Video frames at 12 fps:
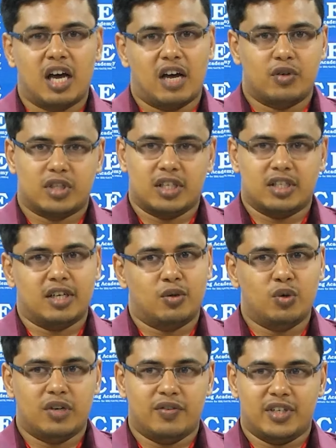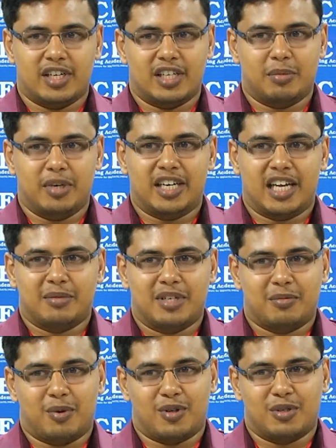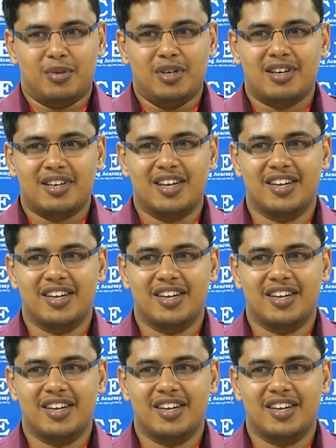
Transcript: I would suggest that do revision as many times as possible.